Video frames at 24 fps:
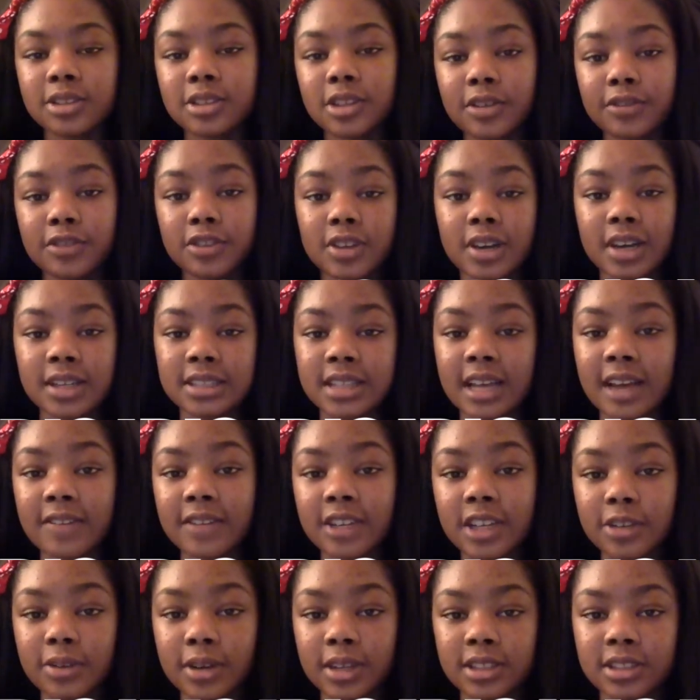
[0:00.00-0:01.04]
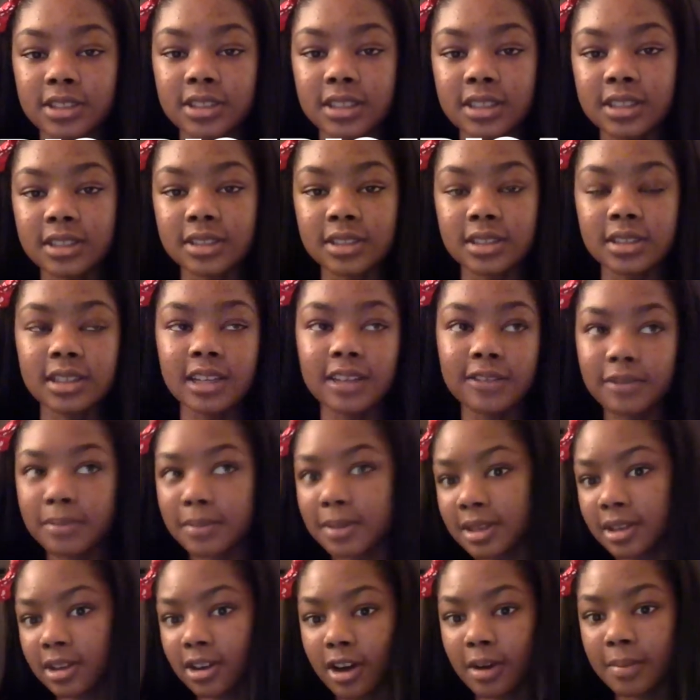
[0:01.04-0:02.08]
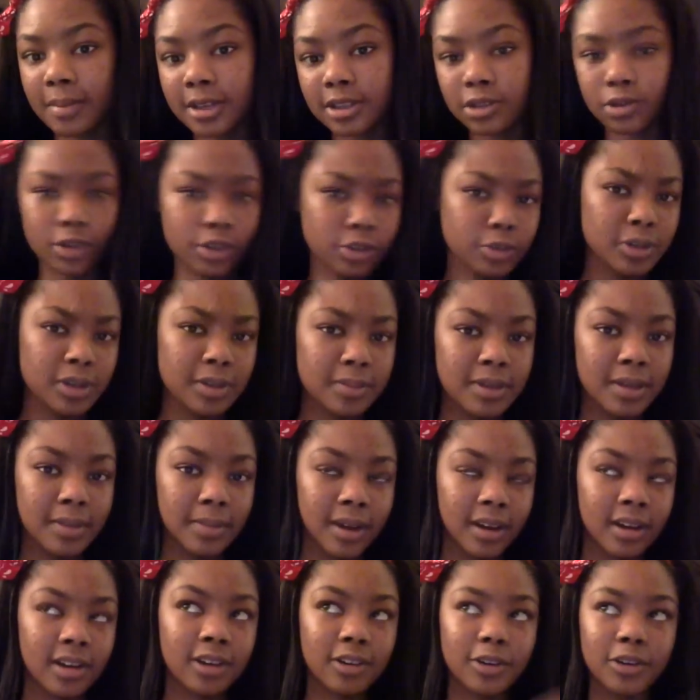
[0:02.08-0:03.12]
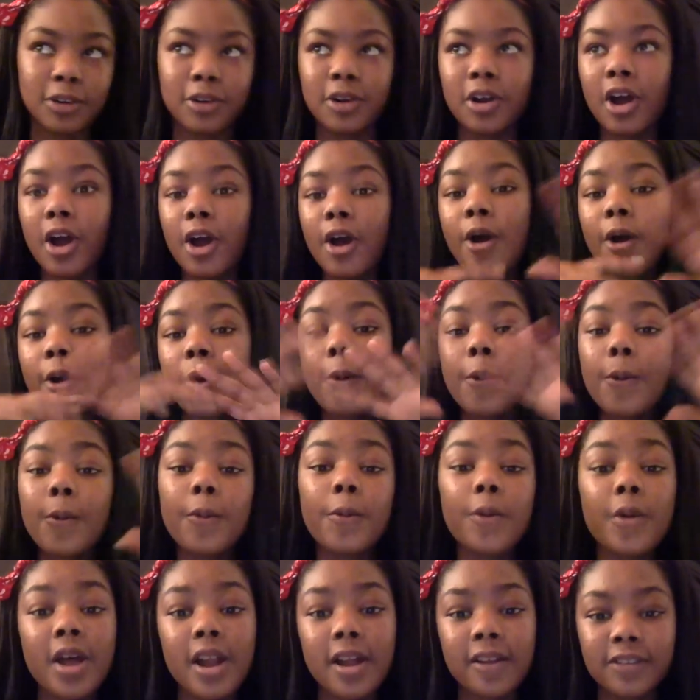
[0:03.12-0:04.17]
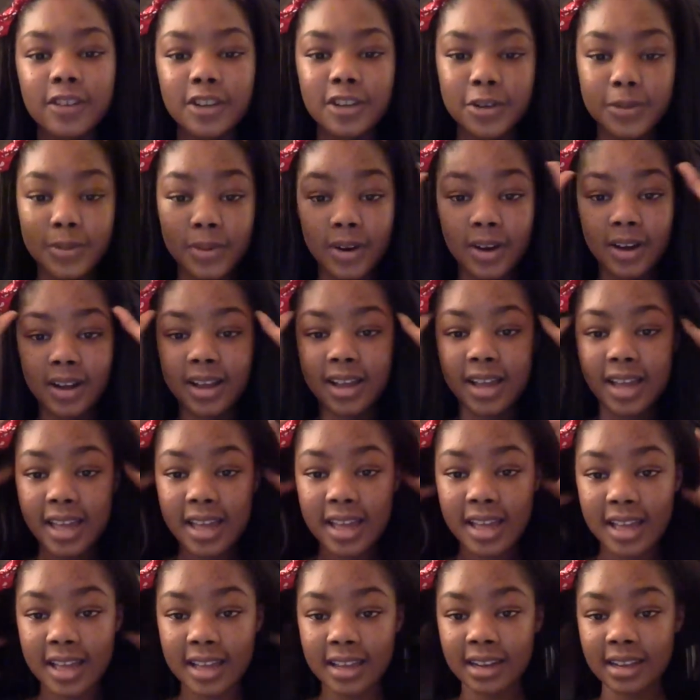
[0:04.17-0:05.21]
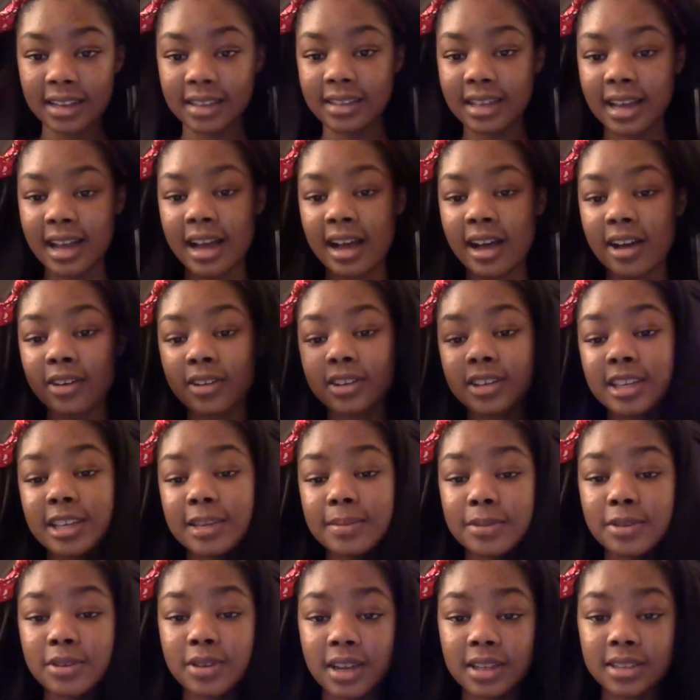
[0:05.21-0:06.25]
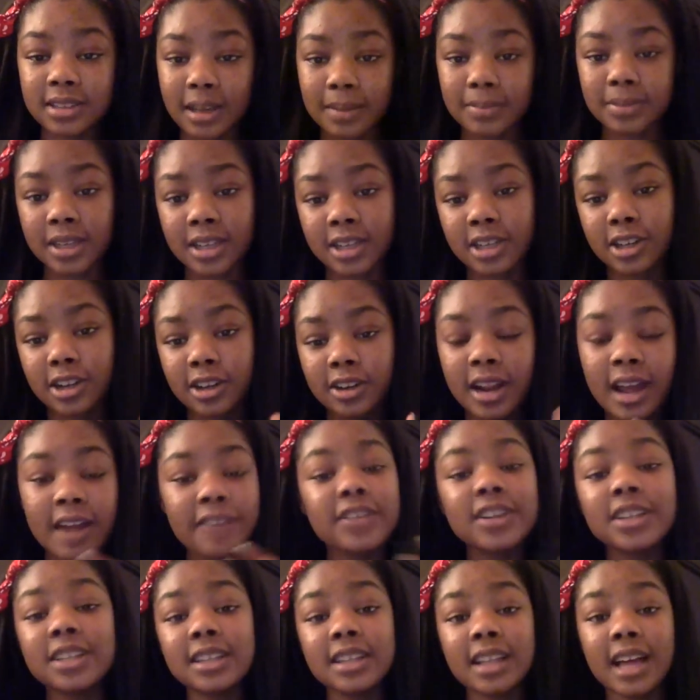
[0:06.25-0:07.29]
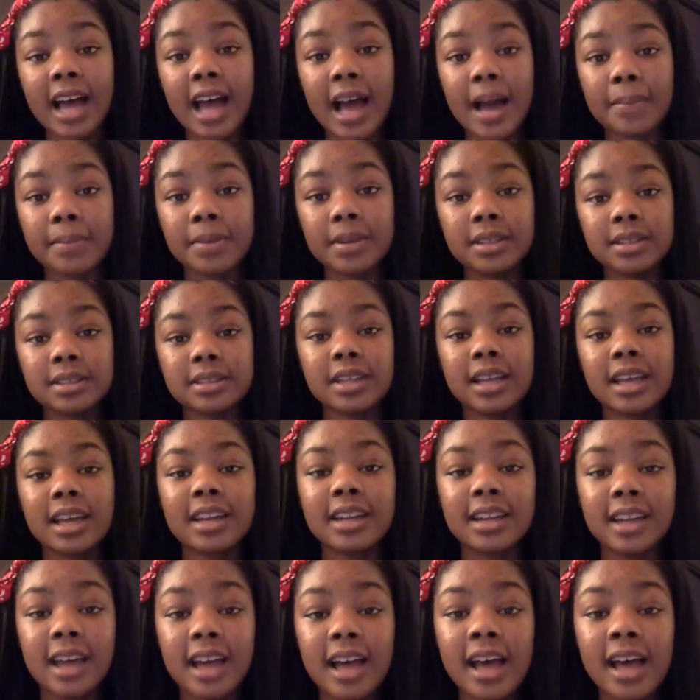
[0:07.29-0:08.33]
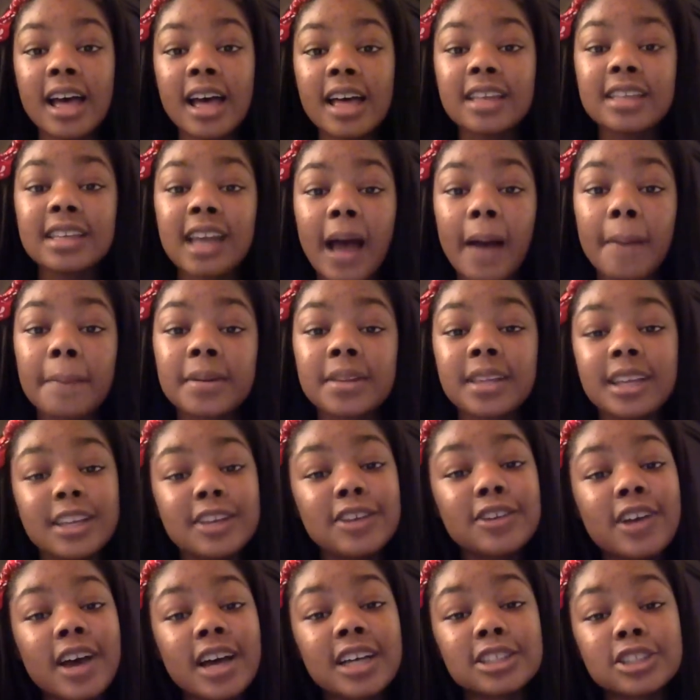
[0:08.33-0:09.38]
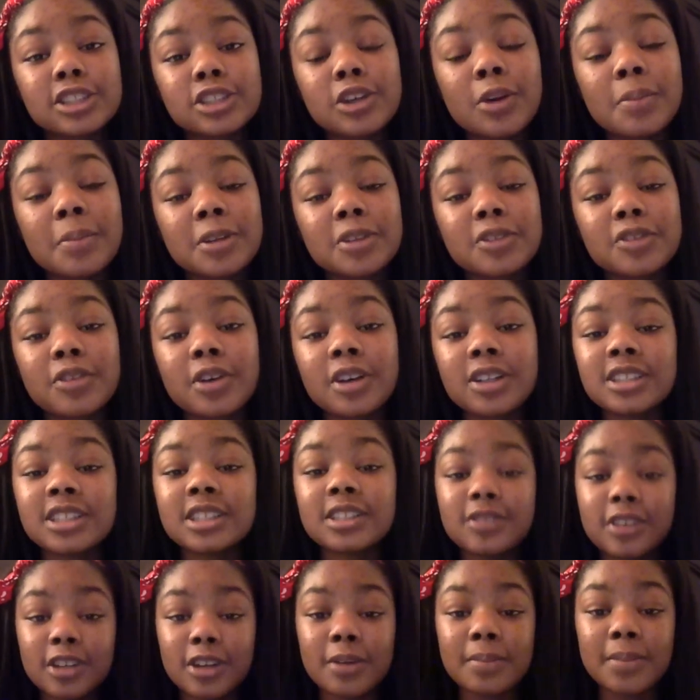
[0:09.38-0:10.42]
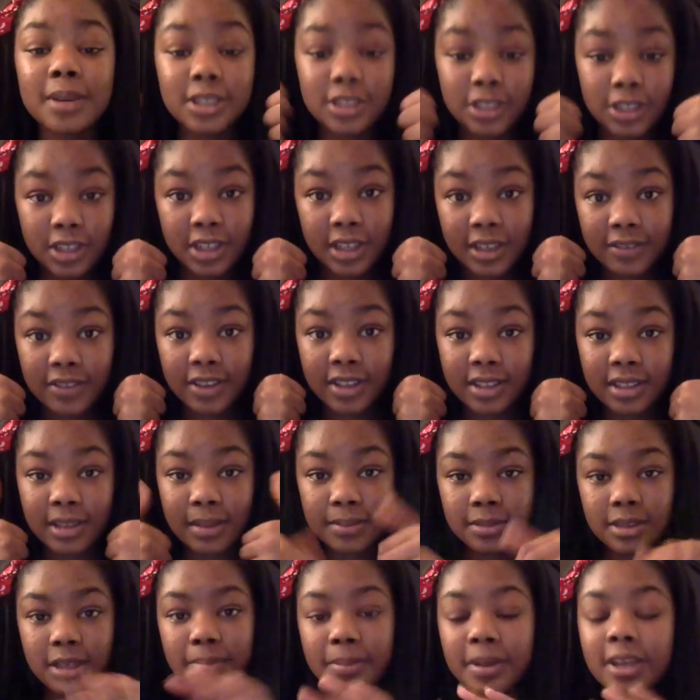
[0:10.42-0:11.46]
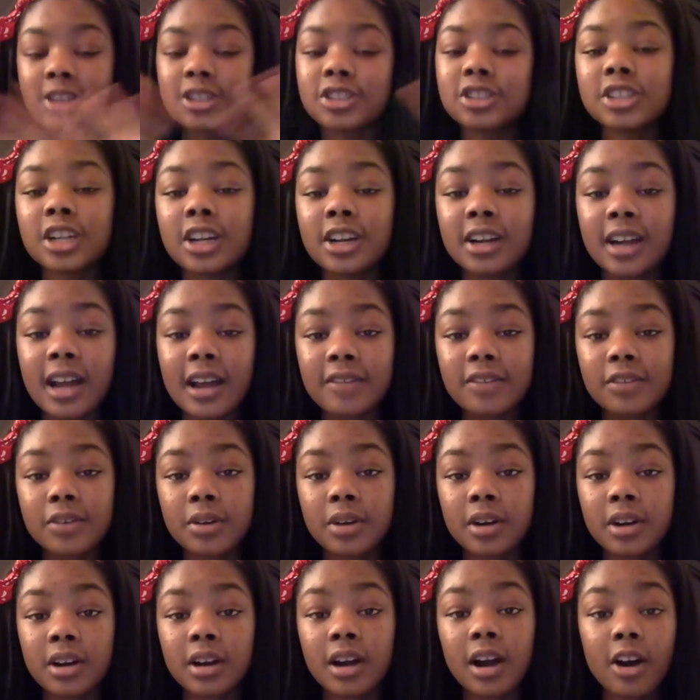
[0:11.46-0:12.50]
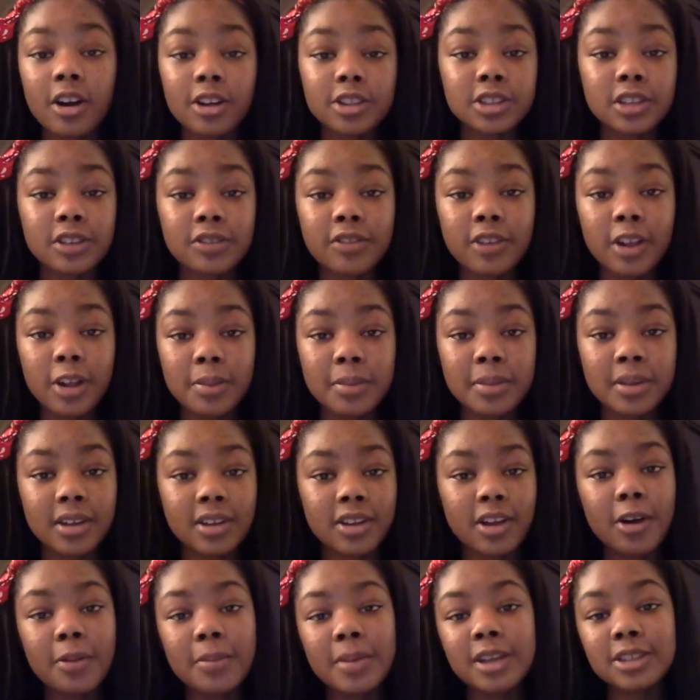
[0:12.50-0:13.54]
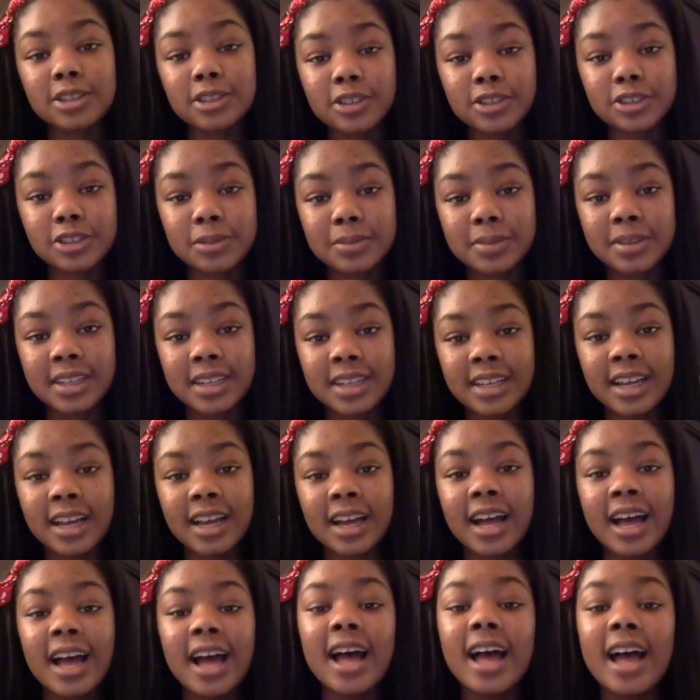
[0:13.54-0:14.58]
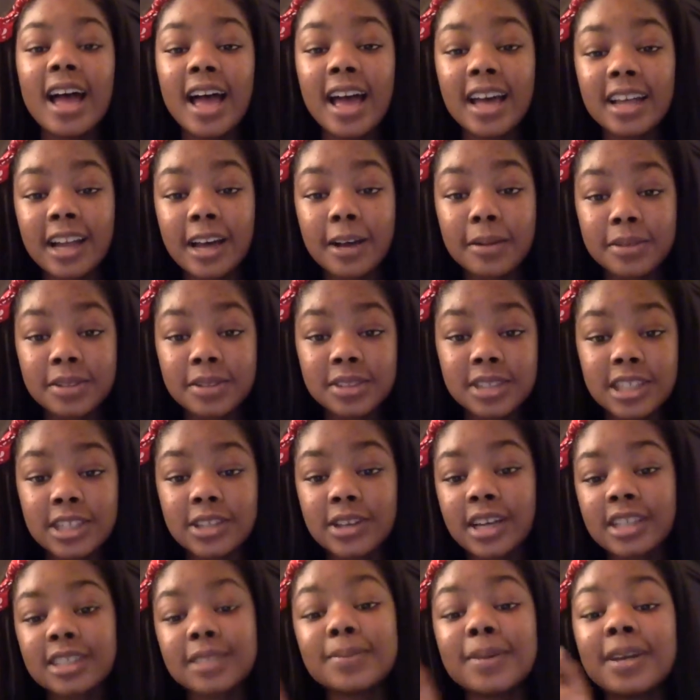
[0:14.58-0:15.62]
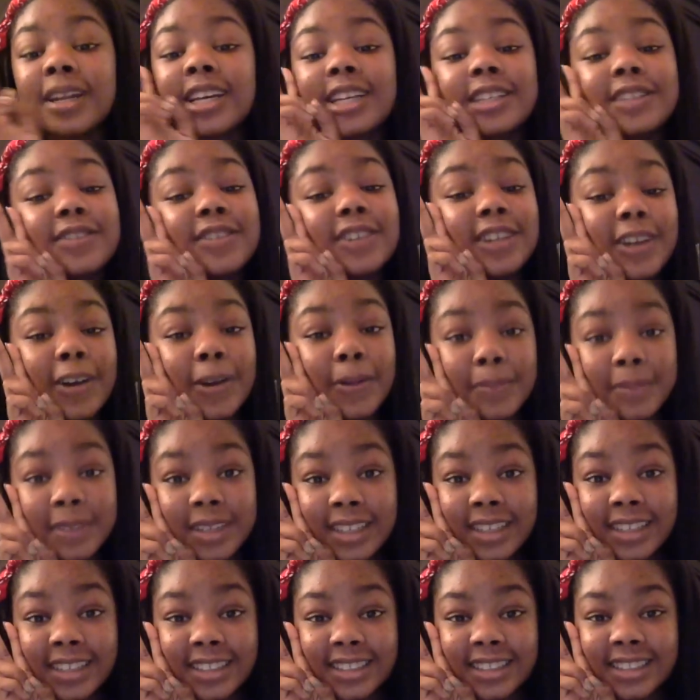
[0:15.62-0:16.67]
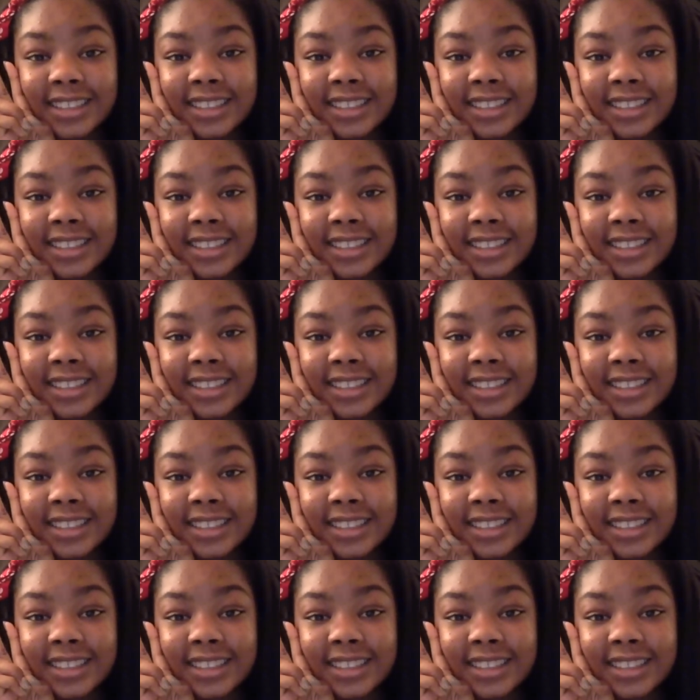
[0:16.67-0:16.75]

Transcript: So if you guys have any questions, leave them in the comments or tweet me about it or whatever you want. And yeah, I'll keep you guys updated on everything that happens. And yeah, but thank you guys so much for watching this video. Make sure you give it a thumbs up and share it everywhere. Also follow me on all my social media, and I will see you guys in my next video. Peace.